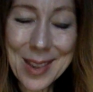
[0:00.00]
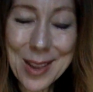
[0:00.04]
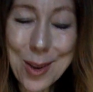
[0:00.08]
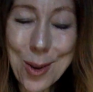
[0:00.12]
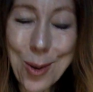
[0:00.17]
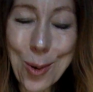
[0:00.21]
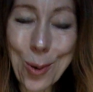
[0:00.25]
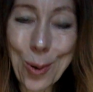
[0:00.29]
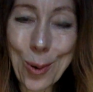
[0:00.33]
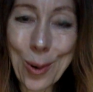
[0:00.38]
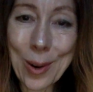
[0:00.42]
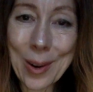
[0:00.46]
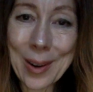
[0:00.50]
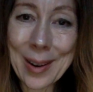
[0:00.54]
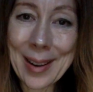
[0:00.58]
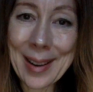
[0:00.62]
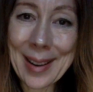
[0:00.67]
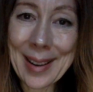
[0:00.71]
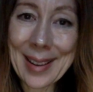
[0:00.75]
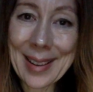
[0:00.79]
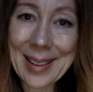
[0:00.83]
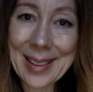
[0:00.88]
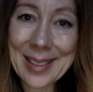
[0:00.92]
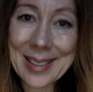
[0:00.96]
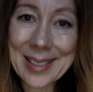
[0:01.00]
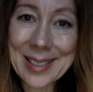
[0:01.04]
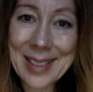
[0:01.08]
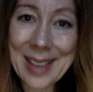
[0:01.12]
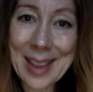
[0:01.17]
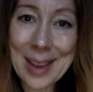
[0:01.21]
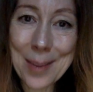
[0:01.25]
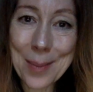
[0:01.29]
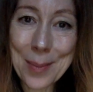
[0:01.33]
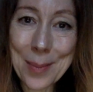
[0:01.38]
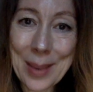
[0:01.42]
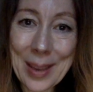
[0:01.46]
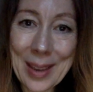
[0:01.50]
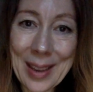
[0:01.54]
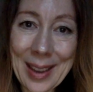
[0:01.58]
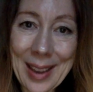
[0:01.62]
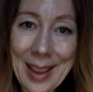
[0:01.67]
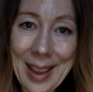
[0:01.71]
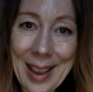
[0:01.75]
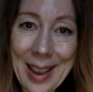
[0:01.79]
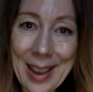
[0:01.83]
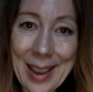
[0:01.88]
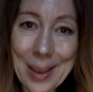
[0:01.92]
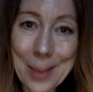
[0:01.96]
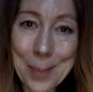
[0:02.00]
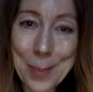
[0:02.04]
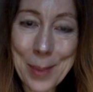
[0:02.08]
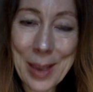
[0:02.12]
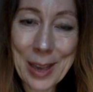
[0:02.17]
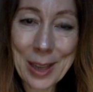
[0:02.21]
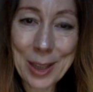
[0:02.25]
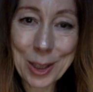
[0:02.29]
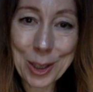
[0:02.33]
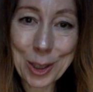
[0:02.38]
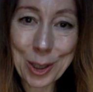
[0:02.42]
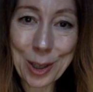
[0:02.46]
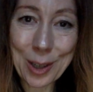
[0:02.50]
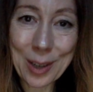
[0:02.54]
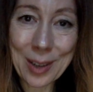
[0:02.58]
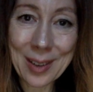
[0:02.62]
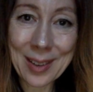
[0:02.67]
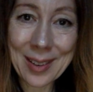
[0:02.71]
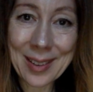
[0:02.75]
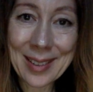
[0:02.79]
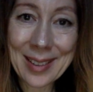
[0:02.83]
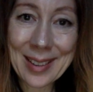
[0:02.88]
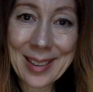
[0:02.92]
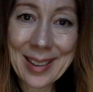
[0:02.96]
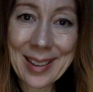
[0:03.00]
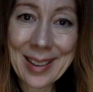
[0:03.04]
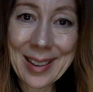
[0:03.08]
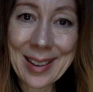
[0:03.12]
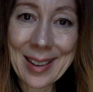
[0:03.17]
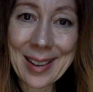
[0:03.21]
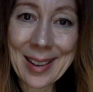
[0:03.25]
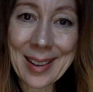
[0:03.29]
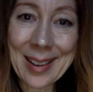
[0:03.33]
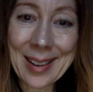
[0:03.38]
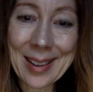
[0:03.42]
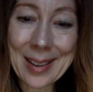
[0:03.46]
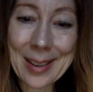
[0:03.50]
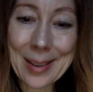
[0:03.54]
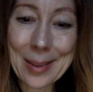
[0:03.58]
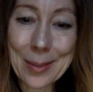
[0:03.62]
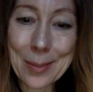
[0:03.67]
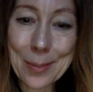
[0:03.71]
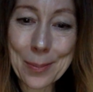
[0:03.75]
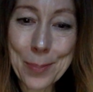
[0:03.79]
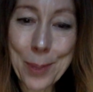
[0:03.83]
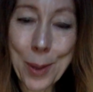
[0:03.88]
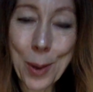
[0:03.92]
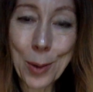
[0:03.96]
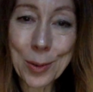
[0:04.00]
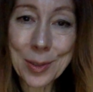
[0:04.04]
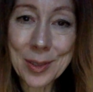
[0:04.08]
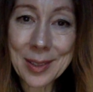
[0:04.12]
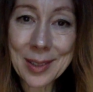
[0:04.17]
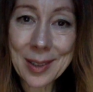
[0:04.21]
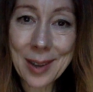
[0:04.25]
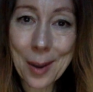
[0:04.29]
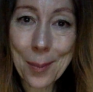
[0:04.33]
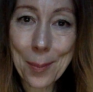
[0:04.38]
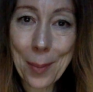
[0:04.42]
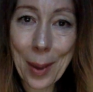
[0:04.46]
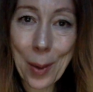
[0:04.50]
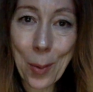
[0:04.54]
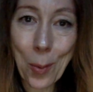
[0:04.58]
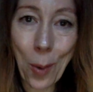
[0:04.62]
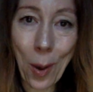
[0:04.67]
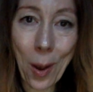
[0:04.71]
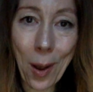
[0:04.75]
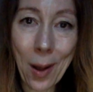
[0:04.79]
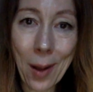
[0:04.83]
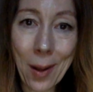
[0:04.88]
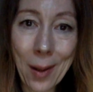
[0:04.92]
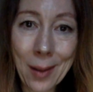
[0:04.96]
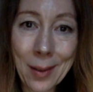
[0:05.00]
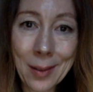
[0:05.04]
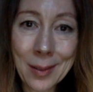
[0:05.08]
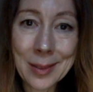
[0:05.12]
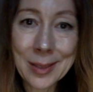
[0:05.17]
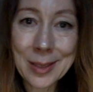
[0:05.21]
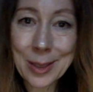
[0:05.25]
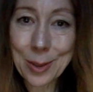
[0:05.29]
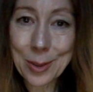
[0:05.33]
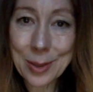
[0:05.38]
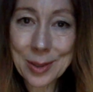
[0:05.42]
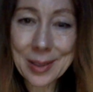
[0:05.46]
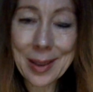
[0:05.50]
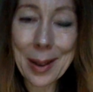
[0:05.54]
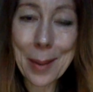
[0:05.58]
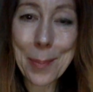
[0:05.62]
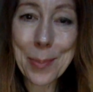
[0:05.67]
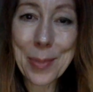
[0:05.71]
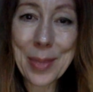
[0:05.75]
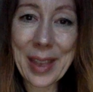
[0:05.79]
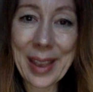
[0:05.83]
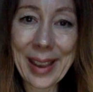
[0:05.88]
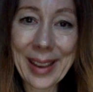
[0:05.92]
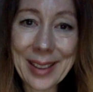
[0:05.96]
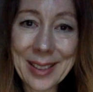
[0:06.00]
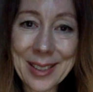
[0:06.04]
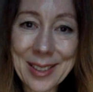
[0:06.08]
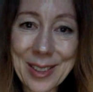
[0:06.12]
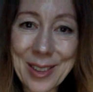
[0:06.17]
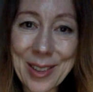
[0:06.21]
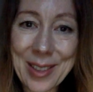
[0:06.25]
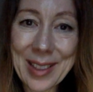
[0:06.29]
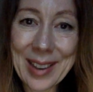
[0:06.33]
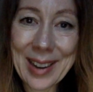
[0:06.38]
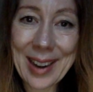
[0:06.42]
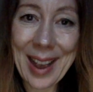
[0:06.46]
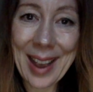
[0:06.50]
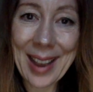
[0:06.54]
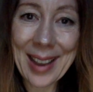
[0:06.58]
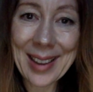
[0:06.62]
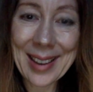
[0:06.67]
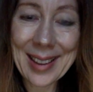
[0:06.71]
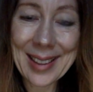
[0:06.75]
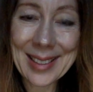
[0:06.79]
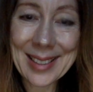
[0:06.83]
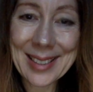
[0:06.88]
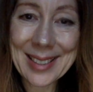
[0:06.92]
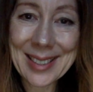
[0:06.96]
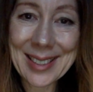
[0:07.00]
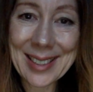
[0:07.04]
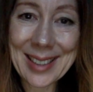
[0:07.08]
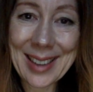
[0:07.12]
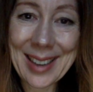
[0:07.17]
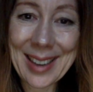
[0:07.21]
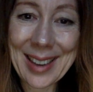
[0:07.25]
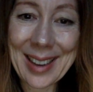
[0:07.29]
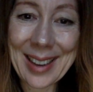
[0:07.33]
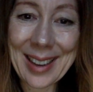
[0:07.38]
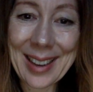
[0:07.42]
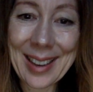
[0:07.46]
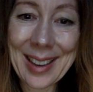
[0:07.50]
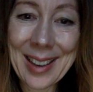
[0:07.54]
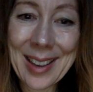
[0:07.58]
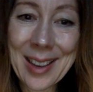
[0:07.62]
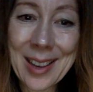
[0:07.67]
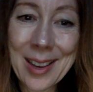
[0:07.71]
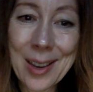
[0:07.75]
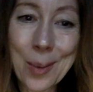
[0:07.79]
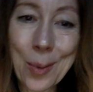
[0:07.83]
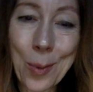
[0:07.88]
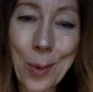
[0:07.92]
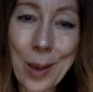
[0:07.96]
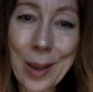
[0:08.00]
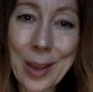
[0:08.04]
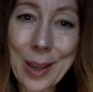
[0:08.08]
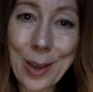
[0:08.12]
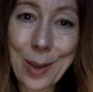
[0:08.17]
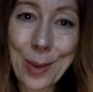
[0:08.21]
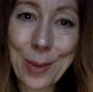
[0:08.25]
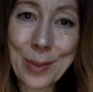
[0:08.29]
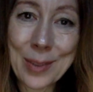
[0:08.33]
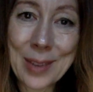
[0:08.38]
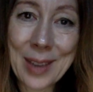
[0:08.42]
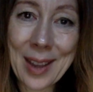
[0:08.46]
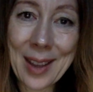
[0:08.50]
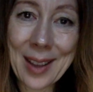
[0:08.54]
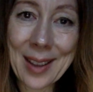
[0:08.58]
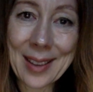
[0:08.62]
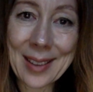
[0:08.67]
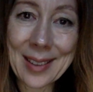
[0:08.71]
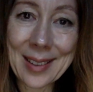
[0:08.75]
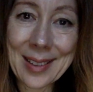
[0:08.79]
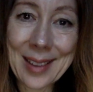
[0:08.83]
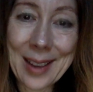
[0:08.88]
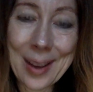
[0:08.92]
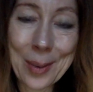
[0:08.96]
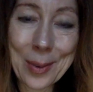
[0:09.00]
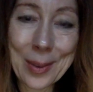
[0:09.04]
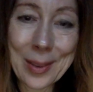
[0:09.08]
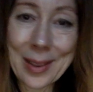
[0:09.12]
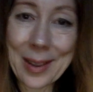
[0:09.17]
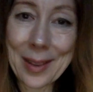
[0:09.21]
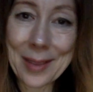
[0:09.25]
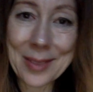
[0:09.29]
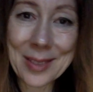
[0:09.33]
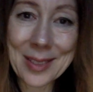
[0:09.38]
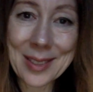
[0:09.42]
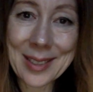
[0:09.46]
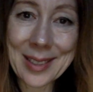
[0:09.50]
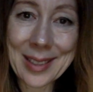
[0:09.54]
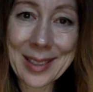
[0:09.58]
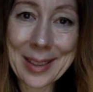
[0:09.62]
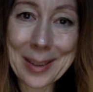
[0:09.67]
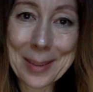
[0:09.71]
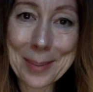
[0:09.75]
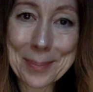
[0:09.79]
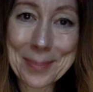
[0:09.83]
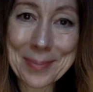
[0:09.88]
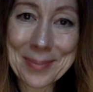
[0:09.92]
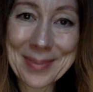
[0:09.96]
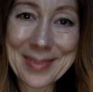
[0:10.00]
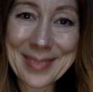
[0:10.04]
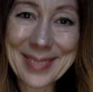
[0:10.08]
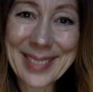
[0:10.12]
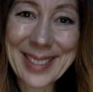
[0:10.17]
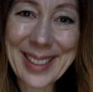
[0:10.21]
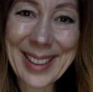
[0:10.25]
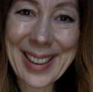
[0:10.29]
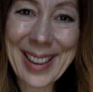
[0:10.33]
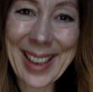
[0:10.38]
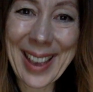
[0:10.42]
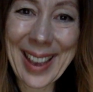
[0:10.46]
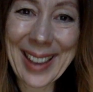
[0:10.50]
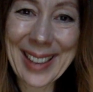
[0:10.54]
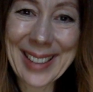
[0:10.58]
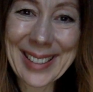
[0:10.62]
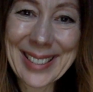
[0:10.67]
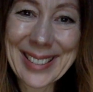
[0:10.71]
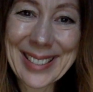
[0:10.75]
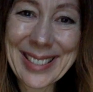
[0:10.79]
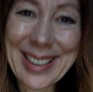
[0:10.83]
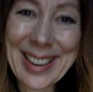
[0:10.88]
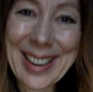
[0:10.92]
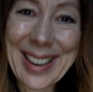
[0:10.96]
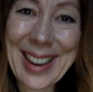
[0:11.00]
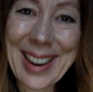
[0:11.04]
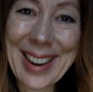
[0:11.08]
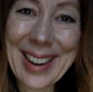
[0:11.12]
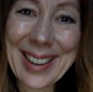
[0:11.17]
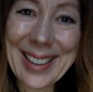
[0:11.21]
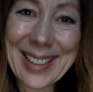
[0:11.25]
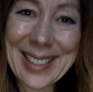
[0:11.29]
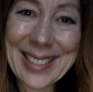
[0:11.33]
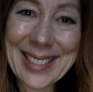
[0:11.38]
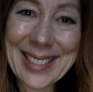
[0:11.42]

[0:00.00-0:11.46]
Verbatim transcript: or uh, send me a picture um, post it on my wall, do something so that I can see what you've done. I would love to see them. Okay, take care.